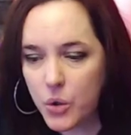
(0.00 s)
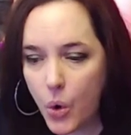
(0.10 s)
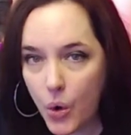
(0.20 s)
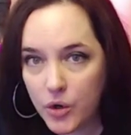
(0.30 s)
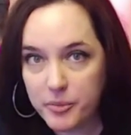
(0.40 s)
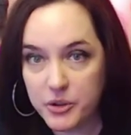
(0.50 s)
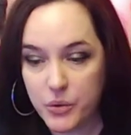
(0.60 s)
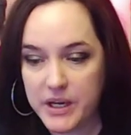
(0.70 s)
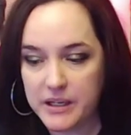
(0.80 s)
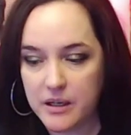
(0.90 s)
cord
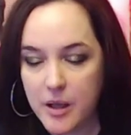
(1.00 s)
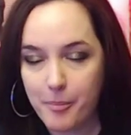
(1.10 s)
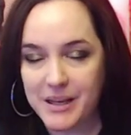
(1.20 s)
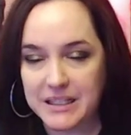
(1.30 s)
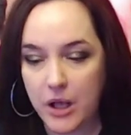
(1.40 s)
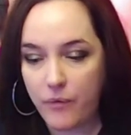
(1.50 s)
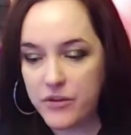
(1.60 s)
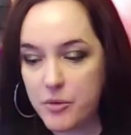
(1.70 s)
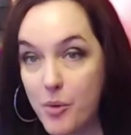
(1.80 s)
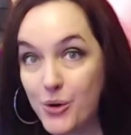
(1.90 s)
between myself
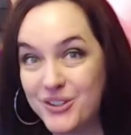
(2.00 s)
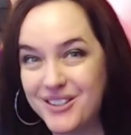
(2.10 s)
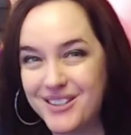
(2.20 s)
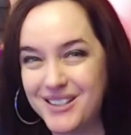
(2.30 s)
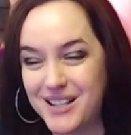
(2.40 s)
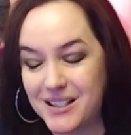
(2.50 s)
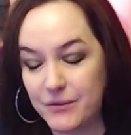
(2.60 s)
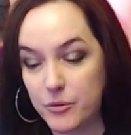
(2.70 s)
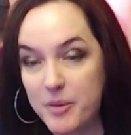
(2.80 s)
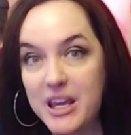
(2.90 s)
and the most
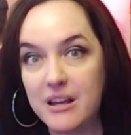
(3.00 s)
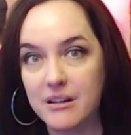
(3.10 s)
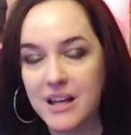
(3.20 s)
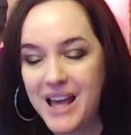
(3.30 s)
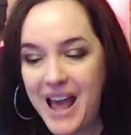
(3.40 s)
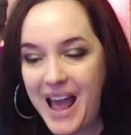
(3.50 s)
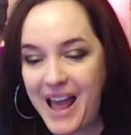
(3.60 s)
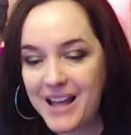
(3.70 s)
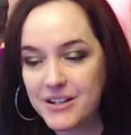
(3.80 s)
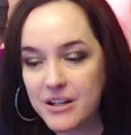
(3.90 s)
successful me.
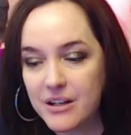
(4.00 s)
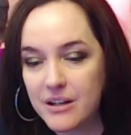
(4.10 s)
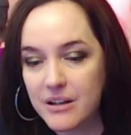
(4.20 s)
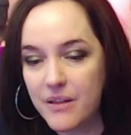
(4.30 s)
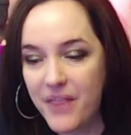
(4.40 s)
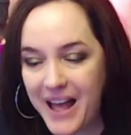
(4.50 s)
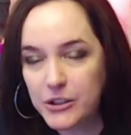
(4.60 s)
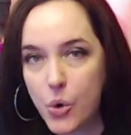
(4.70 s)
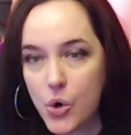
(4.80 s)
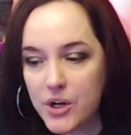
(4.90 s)
And that
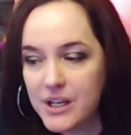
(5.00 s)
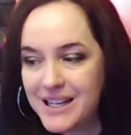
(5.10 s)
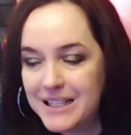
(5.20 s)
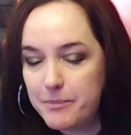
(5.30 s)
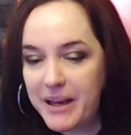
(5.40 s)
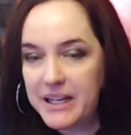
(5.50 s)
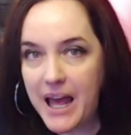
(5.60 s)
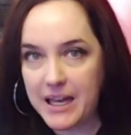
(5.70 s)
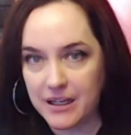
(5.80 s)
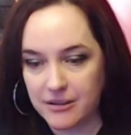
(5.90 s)
cord is
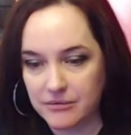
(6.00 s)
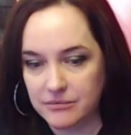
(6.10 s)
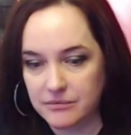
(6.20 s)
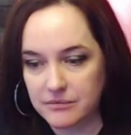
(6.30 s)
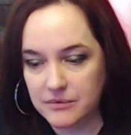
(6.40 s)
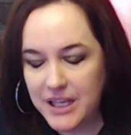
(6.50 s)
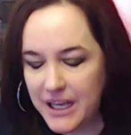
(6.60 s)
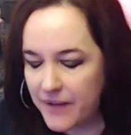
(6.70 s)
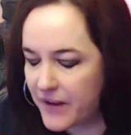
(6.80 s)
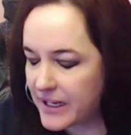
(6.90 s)
magnetic.
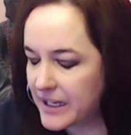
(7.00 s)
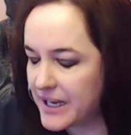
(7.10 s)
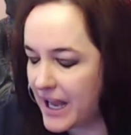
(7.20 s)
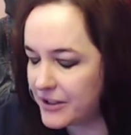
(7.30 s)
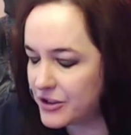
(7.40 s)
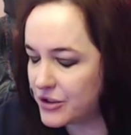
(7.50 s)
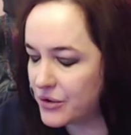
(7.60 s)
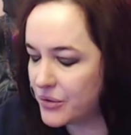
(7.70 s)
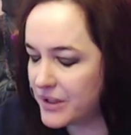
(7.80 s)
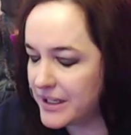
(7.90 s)
If I connect to
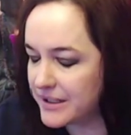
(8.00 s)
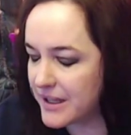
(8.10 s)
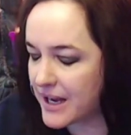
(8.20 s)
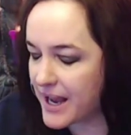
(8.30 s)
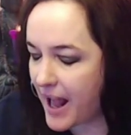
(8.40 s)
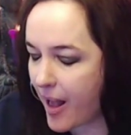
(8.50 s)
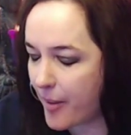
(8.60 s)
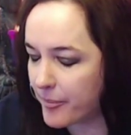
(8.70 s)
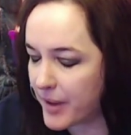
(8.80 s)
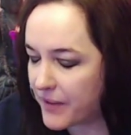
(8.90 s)
who it is that I
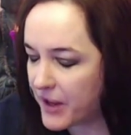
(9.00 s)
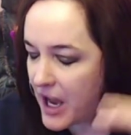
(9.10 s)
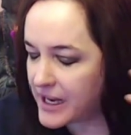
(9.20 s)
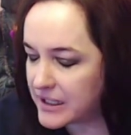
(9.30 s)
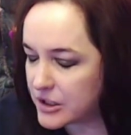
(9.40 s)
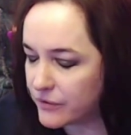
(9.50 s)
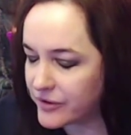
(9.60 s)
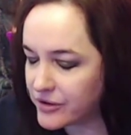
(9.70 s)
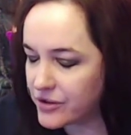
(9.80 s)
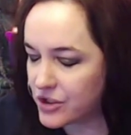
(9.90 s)
am at the highest
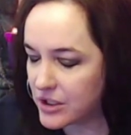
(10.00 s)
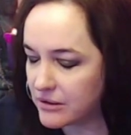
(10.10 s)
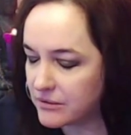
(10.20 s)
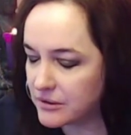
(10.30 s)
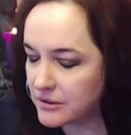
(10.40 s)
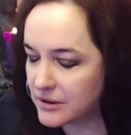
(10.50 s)
version,